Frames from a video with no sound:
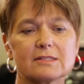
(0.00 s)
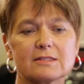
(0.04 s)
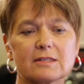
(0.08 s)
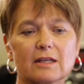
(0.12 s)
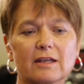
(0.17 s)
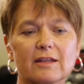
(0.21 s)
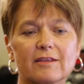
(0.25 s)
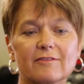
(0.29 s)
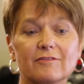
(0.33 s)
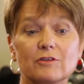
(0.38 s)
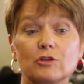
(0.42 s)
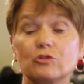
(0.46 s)

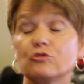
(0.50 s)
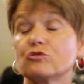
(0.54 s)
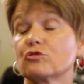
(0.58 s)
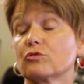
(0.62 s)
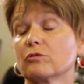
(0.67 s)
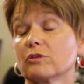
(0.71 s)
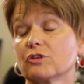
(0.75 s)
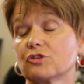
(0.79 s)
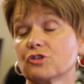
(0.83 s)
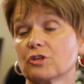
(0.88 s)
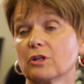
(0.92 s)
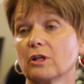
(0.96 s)
study of
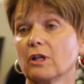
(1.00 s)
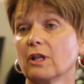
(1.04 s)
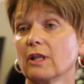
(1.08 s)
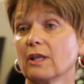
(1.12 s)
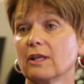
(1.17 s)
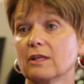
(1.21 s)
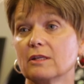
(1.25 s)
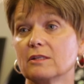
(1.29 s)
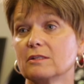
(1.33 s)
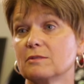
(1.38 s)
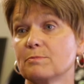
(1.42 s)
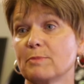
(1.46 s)
nutrition
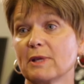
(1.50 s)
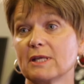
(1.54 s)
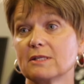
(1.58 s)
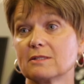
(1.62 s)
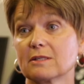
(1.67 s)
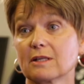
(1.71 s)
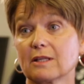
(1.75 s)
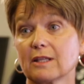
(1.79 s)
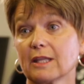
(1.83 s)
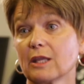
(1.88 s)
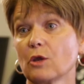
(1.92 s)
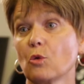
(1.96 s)
is
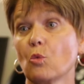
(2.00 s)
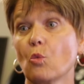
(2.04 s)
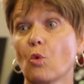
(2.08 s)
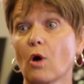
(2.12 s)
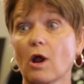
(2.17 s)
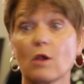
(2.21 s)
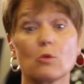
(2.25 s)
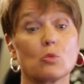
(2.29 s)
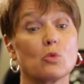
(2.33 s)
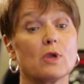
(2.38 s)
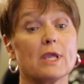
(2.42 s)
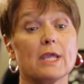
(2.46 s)
basically
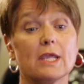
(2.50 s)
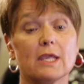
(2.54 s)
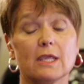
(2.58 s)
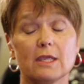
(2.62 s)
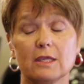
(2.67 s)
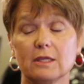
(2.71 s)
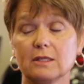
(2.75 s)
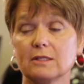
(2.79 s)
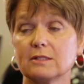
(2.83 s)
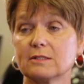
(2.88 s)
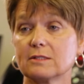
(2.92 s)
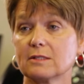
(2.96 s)
what we
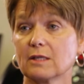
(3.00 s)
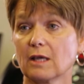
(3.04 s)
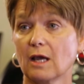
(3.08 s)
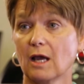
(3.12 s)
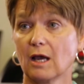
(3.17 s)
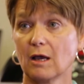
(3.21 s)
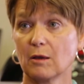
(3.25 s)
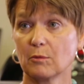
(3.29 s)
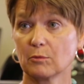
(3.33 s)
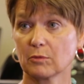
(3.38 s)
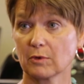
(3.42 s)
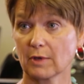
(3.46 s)
eat
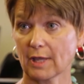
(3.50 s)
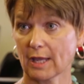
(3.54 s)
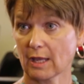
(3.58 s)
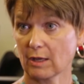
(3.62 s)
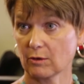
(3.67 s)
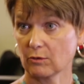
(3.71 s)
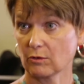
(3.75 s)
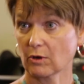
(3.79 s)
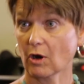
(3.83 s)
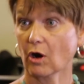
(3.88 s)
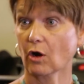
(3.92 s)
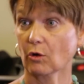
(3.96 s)
um,
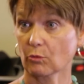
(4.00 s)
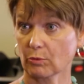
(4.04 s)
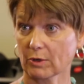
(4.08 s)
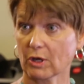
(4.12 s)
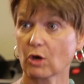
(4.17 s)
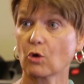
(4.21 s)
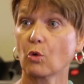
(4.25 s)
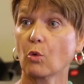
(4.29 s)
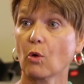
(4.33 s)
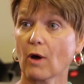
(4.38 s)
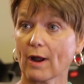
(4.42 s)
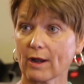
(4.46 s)
and our
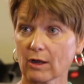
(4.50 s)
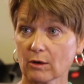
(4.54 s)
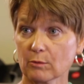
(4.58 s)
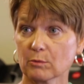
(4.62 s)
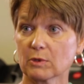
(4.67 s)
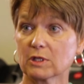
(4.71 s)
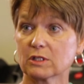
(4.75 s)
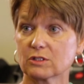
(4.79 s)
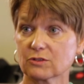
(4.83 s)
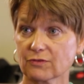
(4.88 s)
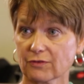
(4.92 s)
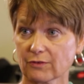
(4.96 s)

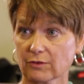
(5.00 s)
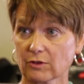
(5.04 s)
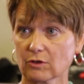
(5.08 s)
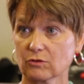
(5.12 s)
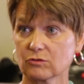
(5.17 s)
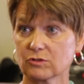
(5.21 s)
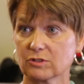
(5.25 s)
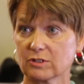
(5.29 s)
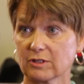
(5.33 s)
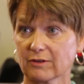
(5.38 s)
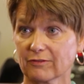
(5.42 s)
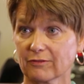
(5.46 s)
requirements for
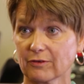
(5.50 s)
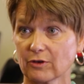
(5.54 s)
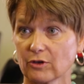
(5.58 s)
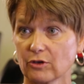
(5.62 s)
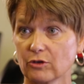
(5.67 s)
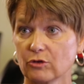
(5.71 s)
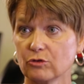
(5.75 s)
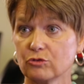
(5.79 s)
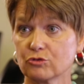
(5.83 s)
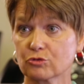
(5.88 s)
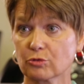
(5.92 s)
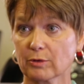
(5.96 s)
those different
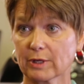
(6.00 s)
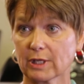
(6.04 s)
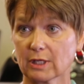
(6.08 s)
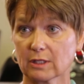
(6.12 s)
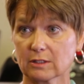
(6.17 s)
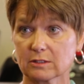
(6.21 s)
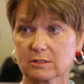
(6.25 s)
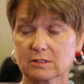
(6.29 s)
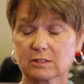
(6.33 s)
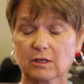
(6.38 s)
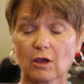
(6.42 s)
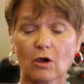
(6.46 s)

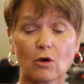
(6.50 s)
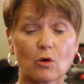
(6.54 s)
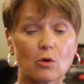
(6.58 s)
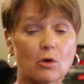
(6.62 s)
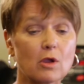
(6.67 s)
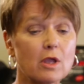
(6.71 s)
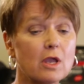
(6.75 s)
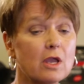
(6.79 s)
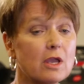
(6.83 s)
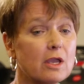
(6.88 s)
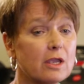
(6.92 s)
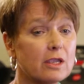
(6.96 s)
nutrients.
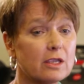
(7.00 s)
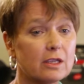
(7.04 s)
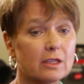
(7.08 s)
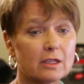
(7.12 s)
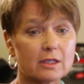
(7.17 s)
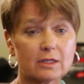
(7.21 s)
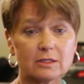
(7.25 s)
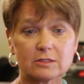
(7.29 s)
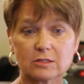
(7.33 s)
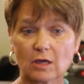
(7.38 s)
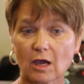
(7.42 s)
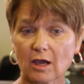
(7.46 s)
So
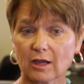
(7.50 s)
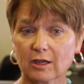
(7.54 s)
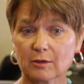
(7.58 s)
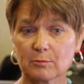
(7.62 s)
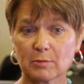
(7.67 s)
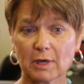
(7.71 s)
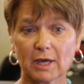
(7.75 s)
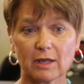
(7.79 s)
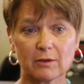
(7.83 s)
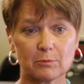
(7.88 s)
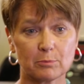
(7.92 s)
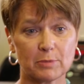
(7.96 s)
you can talk
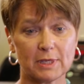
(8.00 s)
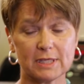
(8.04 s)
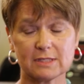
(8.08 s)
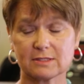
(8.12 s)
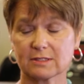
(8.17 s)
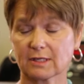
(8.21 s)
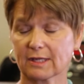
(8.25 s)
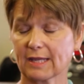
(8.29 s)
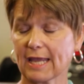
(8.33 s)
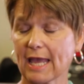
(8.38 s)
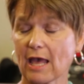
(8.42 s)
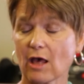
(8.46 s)
about
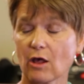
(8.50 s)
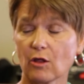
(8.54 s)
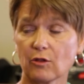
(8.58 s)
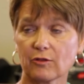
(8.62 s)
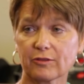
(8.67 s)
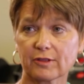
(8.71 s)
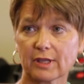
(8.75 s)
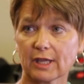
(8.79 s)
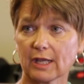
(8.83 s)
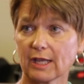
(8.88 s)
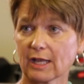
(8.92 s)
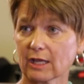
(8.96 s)
basic
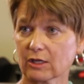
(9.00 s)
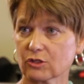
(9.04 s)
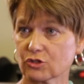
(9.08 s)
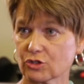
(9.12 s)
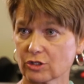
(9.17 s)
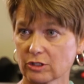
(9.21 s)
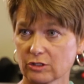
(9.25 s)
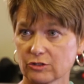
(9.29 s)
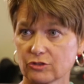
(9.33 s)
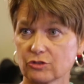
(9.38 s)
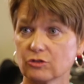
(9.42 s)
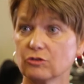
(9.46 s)
health
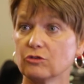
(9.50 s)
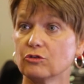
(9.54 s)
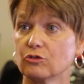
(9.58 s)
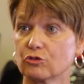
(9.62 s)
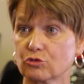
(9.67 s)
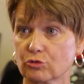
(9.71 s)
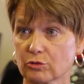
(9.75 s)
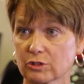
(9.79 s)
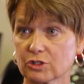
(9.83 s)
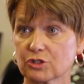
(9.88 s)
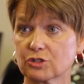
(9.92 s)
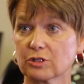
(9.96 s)
connection to
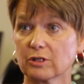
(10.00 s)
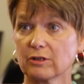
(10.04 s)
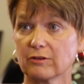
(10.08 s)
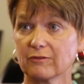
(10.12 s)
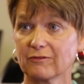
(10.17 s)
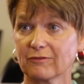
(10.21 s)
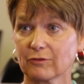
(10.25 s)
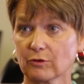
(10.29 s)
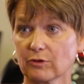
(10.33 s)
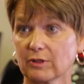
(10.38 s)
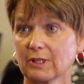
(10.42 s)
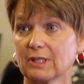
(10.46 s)

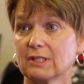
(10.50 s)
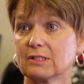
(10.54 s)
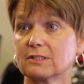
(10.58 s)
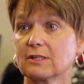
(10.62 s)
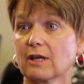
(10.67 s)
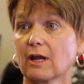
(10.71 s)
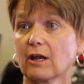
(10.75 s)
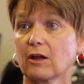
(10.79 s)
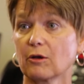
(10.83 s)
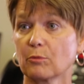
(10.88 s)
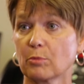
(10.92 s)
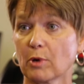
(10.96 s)
nutrition for the
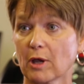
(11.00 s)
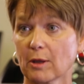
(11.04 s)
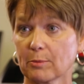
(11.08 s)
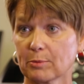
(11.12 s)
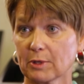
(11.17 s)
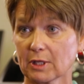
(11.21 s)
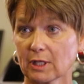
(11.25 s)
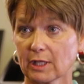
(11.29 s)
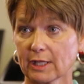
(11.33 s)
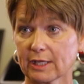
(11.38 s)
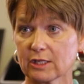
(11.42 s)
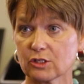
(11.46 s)
entire
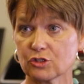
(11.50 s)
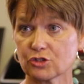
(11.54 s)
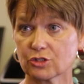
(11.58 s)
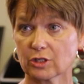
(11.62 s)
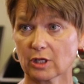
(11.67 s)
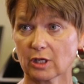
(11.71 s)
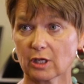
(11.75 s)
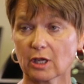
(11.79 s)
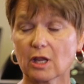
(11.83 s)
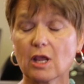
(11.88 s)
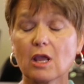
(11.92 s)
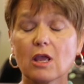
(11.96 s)

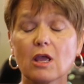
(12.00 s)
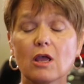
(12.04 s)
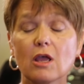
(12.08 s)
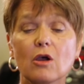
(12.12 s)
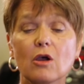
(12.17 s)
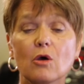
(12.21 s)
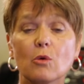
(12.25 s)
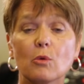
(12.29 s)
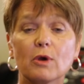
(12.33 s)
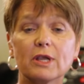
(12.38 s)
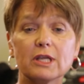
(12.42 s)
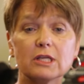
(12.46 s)
population.
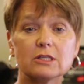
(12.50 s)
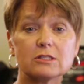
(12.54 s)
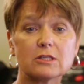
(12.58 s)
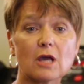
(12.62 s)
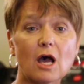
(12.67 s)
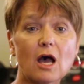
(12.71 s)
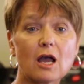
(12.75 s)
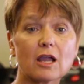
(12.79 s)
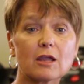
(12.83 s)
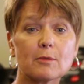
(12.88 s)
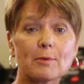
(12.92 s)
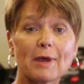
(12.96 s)
When you
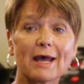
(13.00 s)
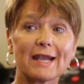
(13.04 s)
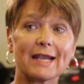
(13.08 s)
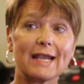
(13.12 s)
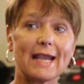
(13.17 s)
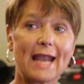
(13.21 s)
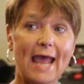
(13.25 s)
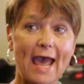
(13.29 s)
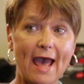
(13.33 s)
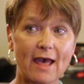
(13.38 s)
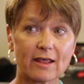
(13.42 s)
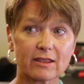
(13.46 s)
talk about
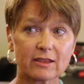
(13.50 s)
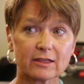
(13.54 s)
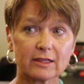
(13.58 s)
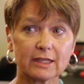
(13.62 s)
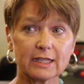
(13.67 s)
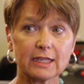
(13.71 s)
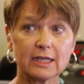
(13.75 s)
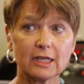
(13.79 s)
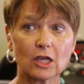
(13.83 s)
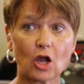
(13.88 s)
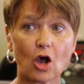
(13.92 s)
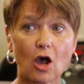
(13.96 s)
an
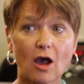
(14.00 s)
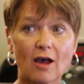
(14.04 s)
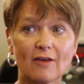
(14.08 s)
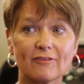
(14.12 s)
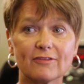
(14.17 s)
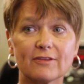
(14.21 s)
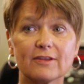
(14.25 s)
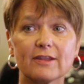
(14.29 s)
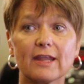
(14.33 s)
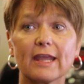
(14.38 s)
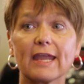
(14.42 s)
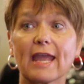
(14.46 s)
athlete,
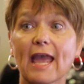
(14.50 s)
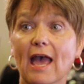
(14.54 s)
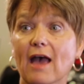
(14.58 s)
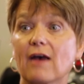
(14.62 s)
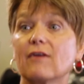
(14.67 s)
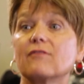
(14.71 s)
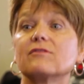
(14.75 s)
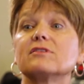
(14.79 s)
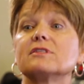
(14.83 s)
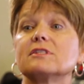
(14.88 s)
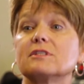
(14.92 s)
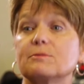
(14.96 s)
often they
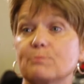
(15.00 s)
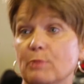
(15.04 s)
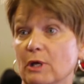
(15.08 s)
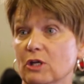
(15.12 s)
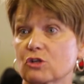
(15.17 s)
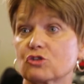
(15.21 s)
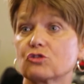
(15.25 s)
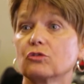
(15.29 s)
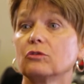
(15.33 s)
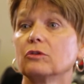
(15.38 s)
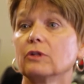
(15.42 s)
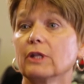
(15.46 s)
have
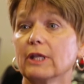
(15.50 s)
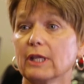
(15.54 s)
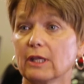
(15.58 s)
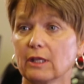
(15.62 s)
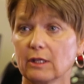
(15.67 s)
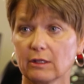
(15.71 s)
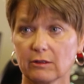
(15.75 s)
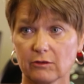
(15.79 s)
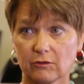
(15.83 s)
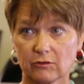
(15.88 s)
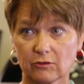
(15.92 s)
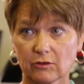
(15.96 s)
special
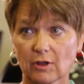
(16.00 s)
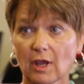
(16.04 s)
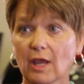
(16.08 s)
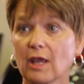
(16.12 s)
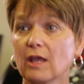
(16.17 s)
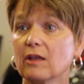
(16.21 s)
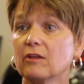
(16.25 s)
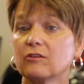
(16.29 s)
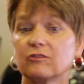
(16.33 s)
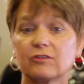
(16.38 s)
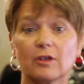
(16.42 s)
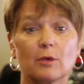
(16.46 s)
needs,
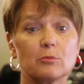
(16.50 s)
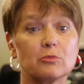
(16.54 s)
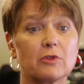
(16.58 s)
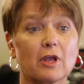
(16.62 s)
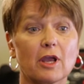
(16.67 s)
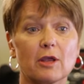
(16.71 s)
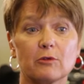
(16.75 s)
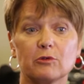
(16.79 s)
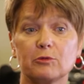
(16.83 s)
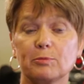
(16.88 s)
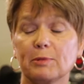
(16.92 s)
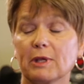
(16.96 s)

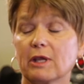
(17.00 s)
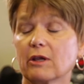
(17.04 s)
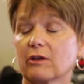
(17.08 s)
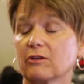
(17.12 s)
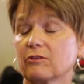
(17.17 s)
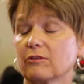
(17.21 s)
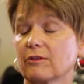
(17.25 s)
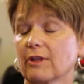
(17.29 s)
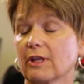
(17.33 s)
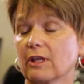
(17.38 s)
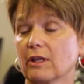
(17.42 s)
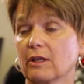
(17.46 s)
sometimes
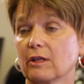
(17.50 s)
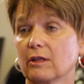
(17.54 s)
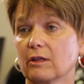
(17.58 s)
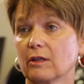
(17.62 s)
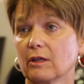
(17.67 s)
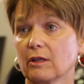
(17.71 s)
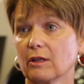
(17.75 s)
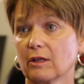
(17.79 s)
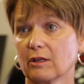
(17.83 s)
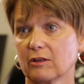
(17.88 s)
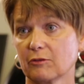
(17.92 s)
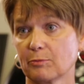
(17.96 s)
because they
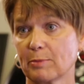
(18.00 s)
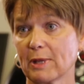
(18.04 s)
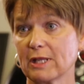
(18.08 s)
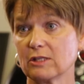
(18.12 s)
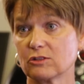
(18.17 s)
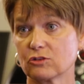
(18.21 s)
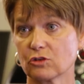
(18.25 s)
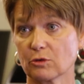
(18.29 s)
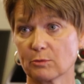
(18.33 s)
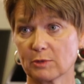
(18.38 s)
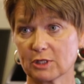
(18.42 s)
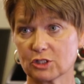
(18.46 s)

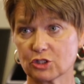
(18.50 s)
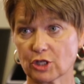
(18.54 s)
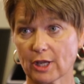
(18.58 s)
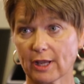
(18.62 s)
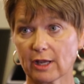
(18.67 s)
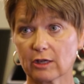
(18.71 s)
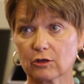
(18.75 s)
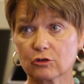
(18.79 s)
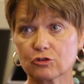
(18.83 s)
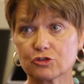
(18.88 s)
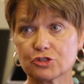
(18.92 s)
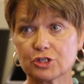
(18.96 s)
expend so much
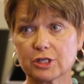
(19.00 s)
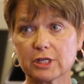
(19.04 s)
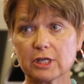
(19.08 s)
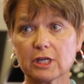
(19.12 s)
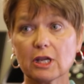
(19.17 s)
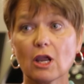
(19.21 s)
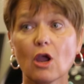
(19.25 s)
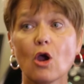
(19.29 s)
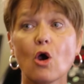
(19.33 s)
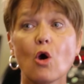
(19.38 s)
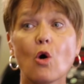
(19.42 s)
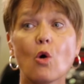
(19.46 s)

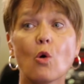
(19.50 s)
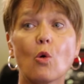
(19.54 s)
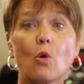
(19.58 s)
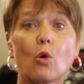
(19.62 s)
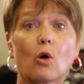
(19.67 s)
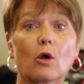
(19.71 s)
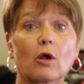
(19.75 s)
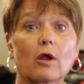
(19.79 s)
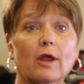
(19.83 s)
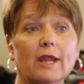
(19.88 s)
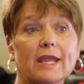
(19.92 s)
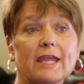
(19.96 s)
energy
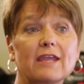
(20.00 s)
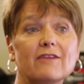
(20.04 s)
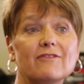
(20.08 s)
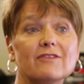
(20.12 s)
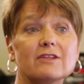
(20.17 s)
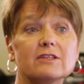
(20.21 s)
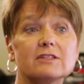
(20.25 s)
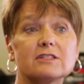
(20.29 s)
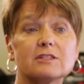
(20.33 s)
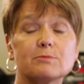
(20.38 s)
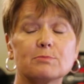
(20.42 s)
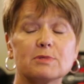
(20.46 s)
or
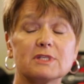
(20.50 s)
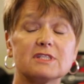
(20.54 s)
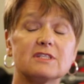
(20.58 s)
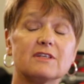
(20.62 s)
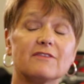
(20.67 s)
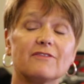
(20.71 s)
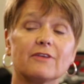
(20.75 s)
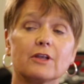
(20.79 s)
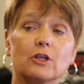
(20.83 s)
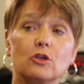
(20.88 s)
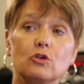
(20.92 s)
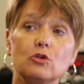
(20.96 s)
even
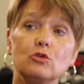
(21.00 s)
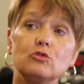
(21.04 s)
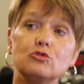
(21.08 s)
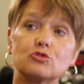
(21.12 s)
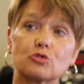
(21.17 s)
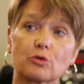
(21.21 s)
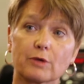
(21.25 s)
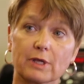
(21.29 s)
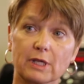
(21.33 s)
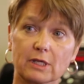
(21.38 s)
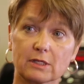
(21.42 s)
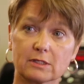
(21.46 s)
specific
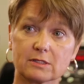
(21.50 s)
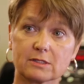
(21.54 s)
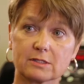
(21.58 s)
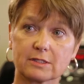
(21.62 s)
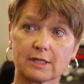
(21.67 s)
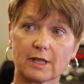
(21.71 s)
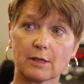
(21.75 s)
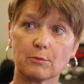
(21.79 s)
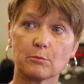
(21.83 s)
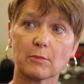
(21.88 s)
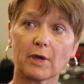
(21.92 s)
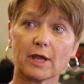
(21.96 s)
nutrients
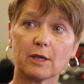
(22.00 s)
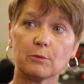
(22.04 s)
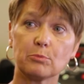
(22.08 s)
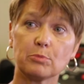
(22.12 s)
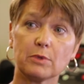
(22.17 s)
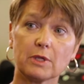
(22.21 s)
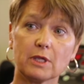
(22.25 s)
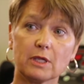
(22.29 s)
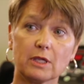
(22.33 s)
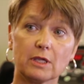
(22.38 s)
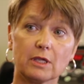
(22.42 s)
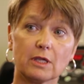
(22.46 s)
that might
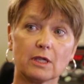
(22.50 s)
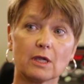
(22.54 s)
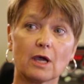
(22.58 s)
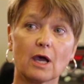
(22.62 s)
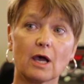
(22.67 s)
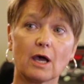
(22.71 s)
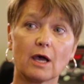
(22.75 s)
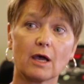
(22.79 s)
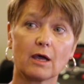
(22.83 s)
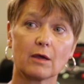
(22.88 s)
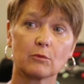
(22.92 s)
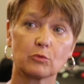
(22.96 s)
be
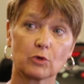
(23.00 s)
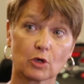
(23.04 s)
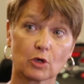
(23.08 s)
uh,